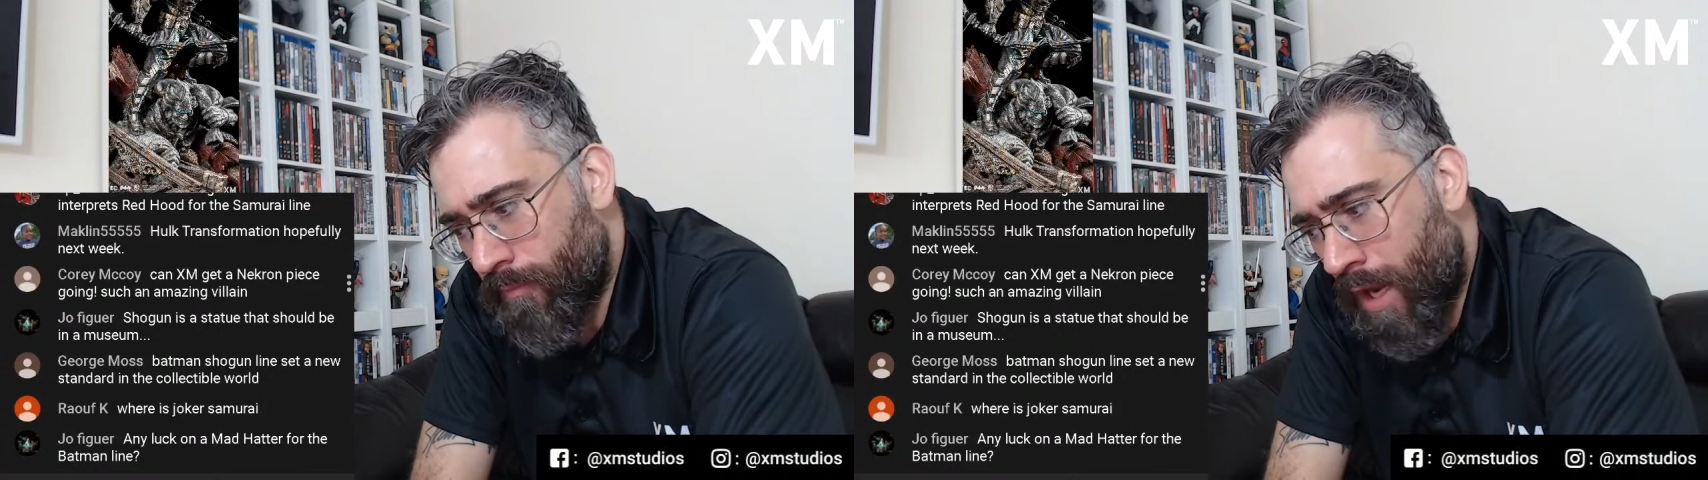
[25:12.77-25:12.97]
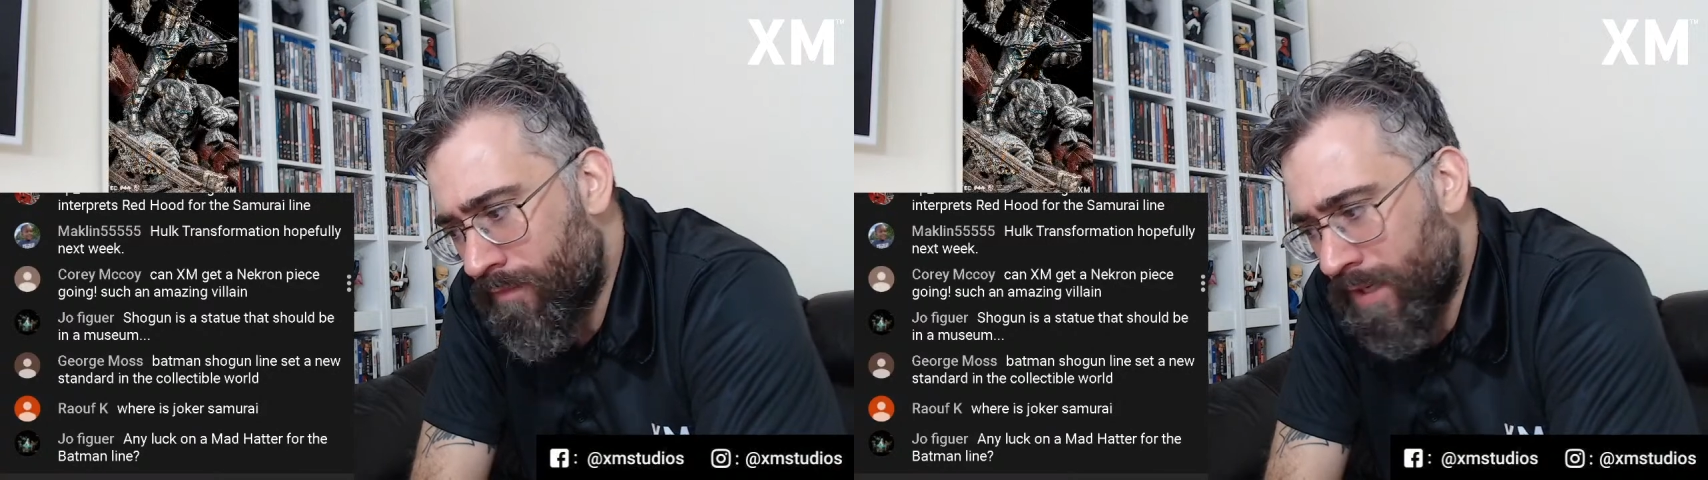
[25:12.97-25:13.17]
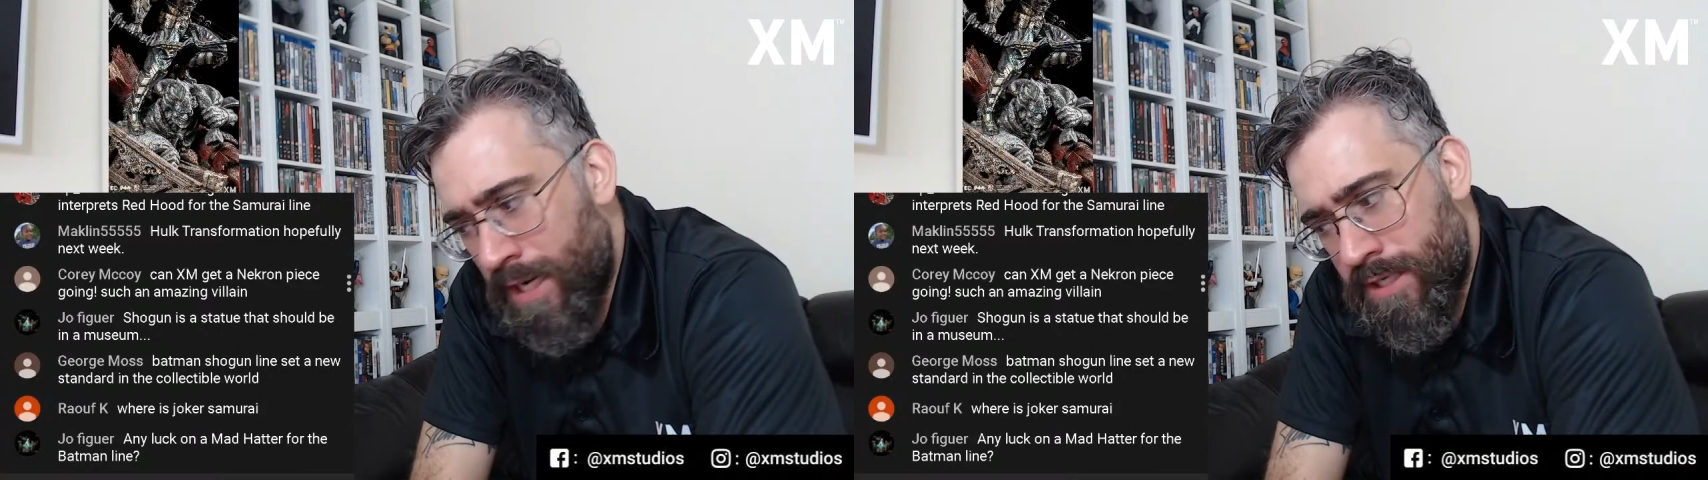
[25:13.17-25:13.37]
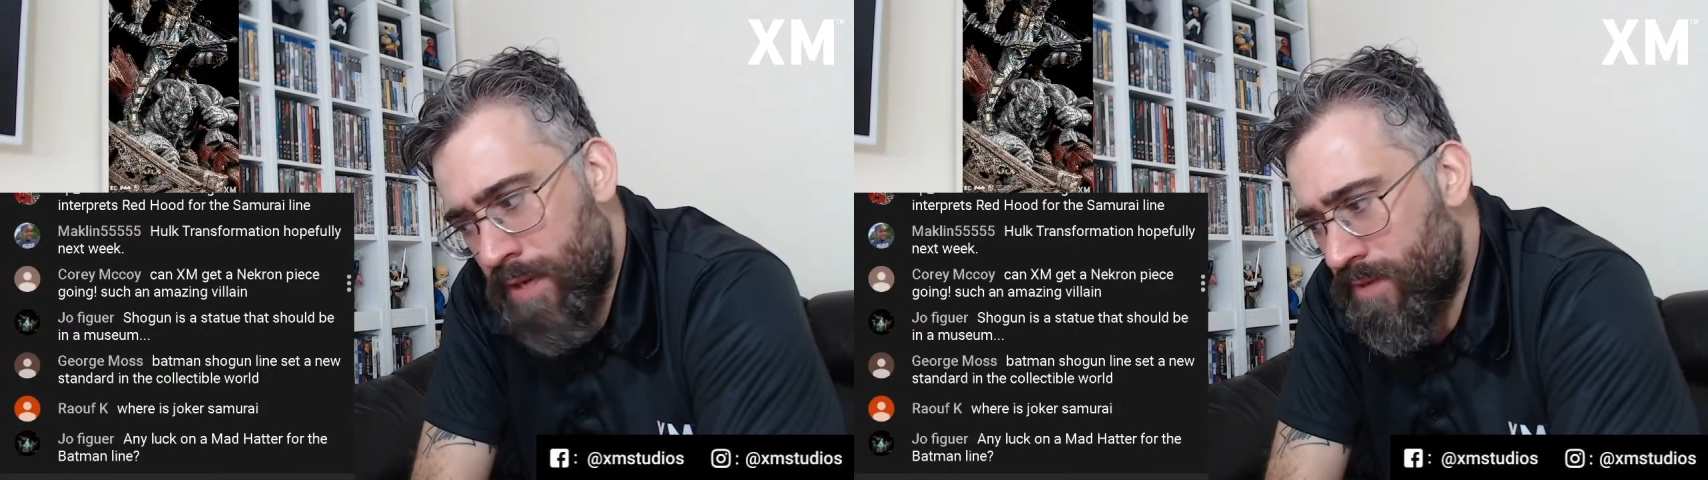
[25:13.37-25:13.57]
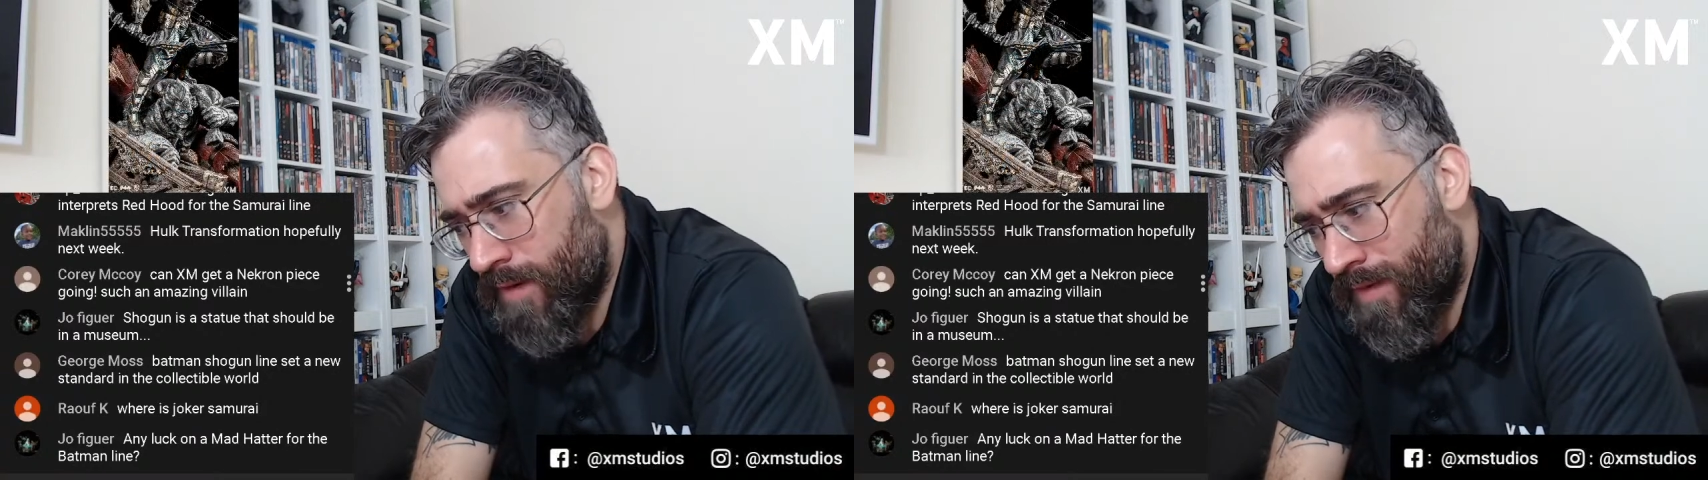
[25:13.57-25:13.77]
I think
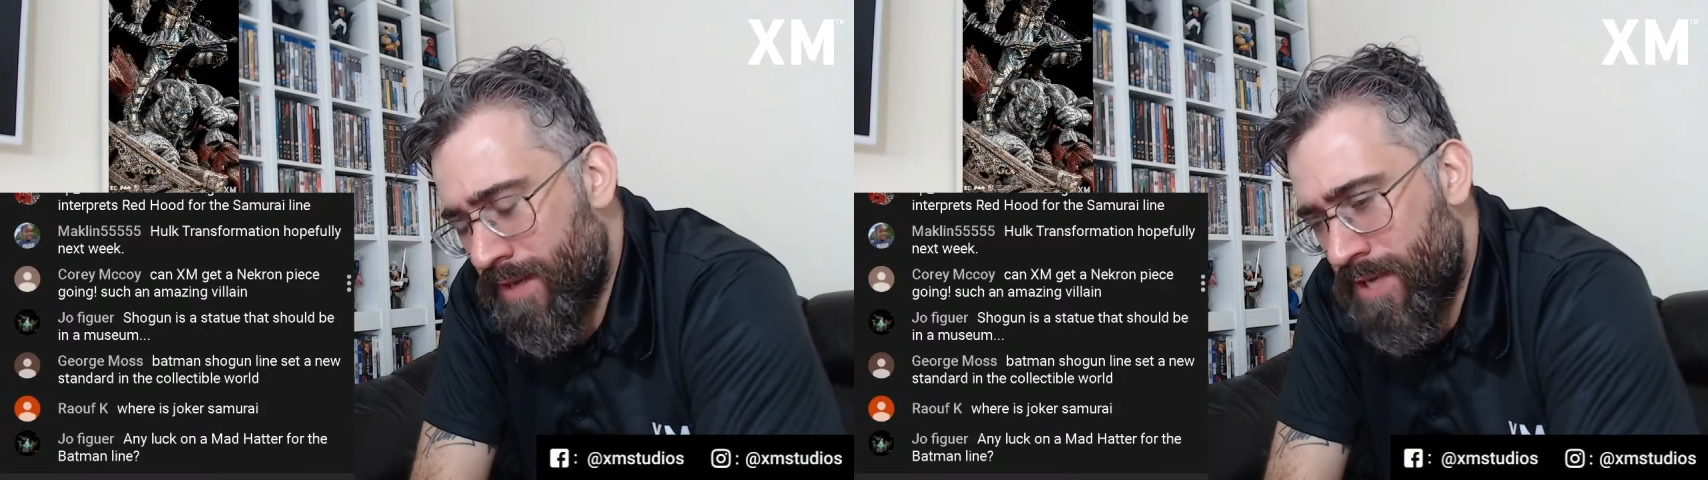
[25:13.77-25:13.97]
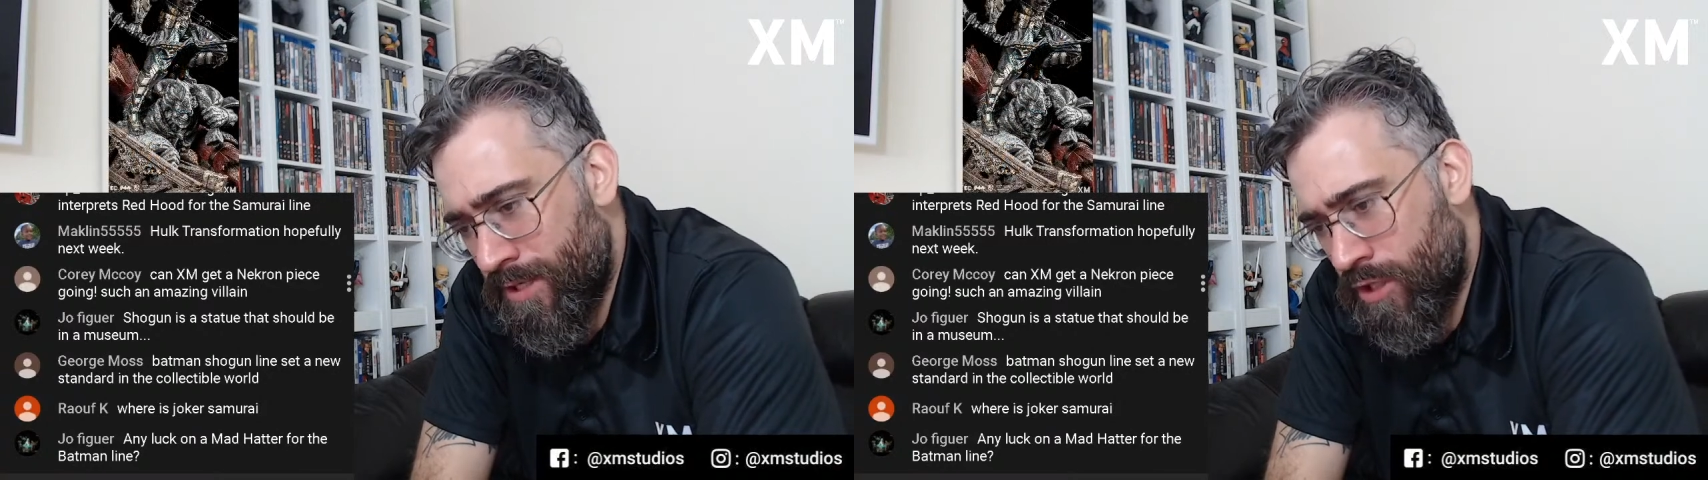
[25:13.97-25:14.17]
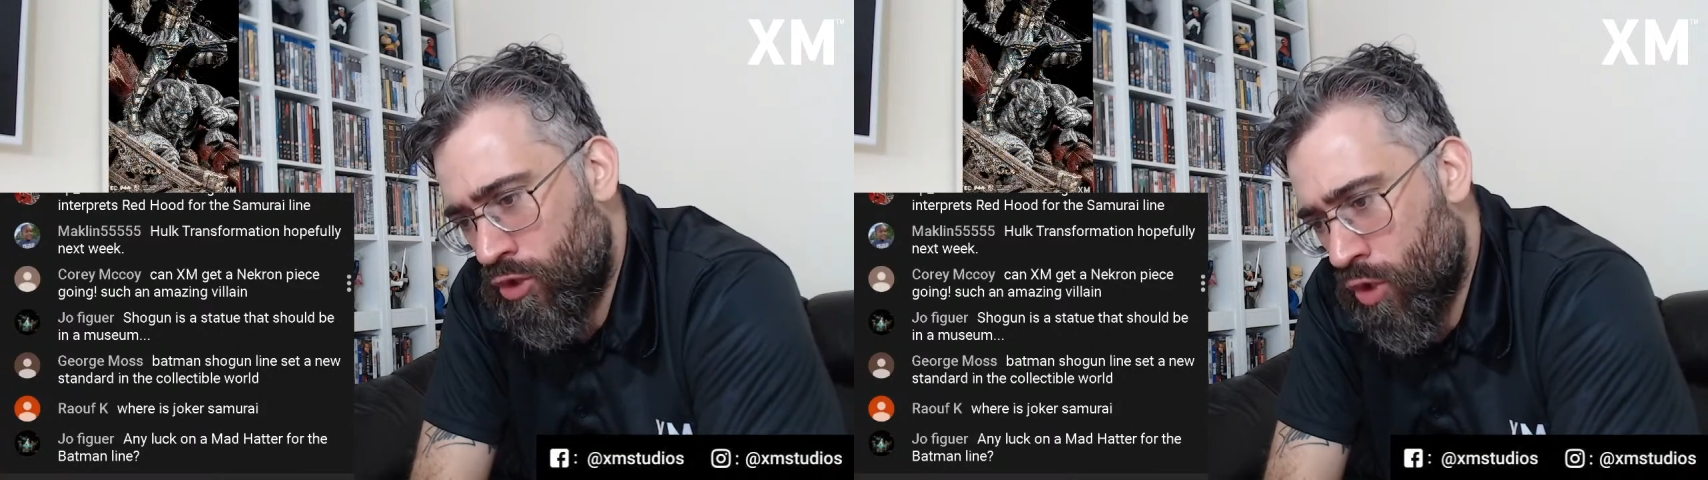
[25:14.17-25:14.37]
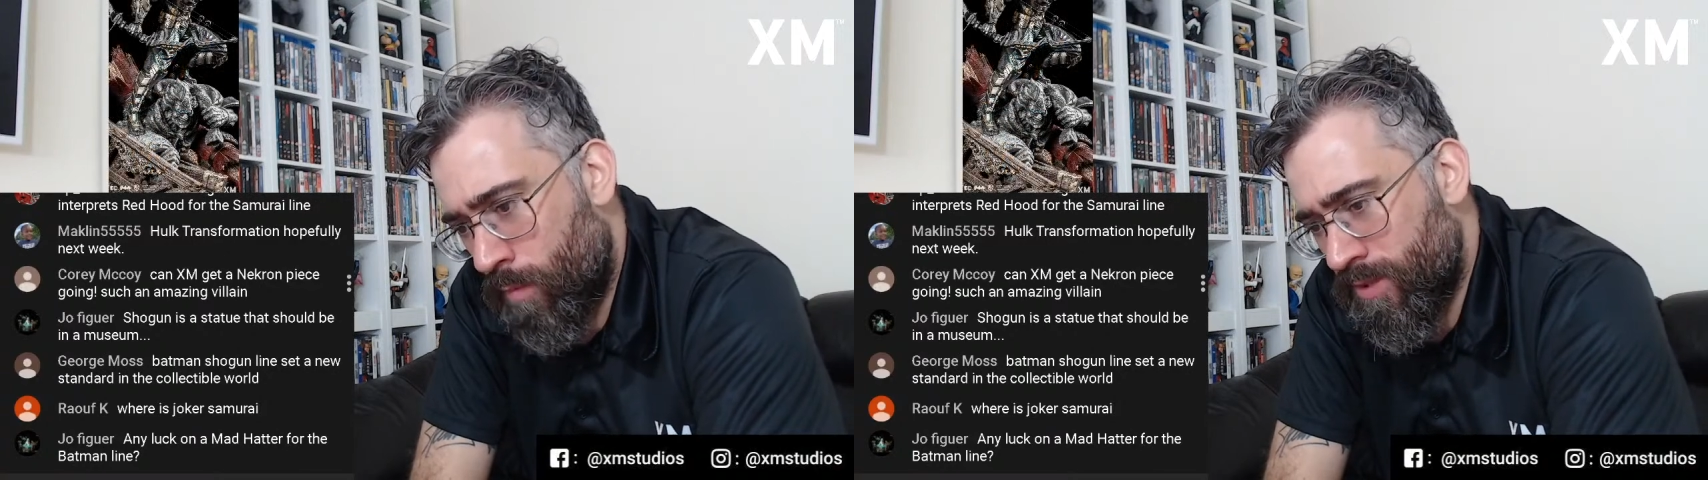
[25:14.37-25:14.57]
XM did a fantastic job